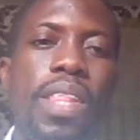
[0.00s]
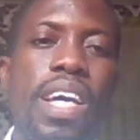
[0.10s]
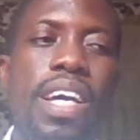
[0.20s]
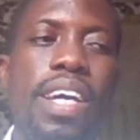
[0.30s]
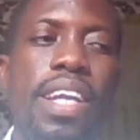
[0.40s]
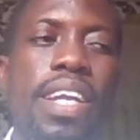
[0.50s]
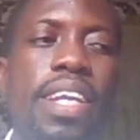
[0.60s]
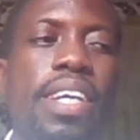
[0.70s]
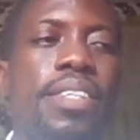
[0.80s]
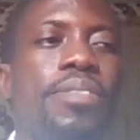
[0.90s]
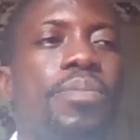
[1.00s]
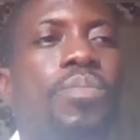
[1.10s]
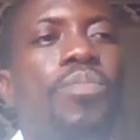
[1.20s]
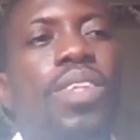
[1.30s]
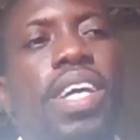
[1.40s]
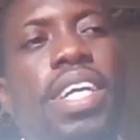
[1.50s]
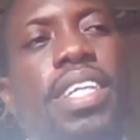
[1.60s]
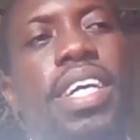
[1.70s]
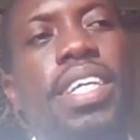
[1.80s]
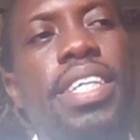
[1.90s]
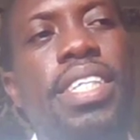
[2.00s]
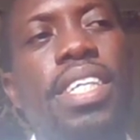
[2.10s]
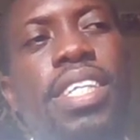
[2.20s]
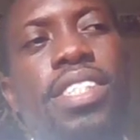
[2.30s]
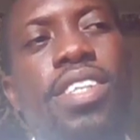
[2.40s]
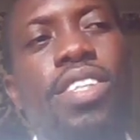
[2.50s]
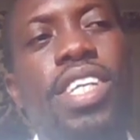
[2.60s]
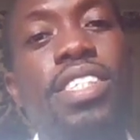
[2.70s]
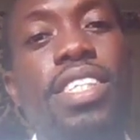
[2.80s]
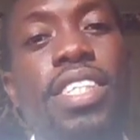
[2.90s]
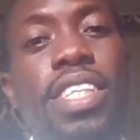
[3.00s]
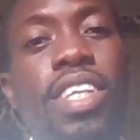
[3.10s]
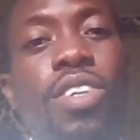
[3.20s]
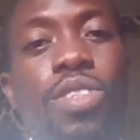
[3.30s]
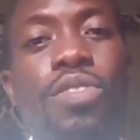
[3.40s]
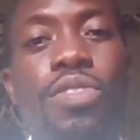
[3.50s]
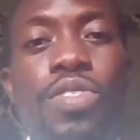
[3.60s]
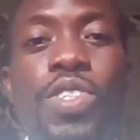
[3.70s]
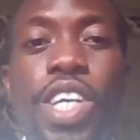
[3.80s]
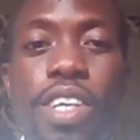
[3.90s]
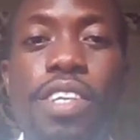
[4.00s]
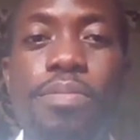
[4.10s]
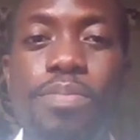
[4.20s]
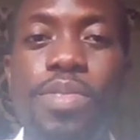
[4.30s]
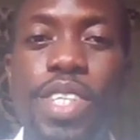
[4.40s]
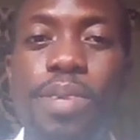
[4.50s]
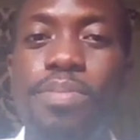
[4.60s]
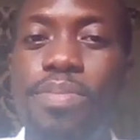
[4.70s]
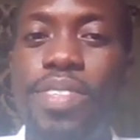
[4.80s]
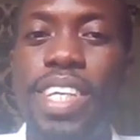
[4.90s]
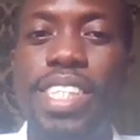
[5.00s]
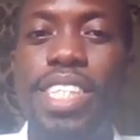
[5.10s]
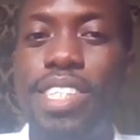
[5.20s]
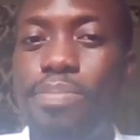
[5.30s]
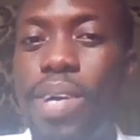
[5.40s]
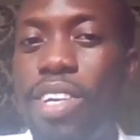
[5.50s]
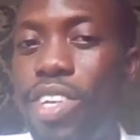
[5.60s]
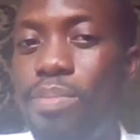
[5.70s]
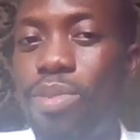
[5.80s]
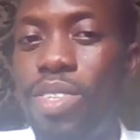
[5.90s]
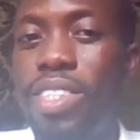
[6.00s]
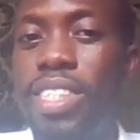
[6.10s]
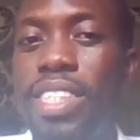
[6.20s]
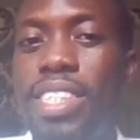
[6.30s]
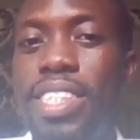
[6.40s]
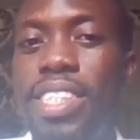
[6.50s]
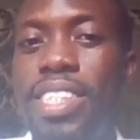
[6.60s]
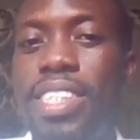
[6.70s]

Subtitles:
And yeah, there's a lot of realm, there's a deeper realm to this thing.